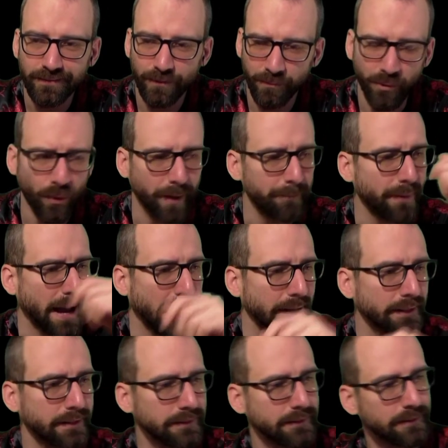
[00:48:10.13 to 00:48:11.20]
We'll be right back
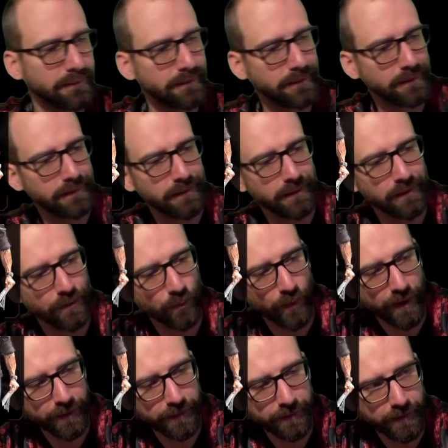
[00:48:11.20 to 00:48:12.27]

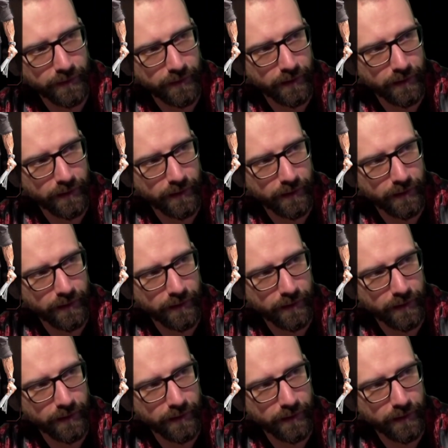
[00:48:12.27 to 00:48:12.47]
with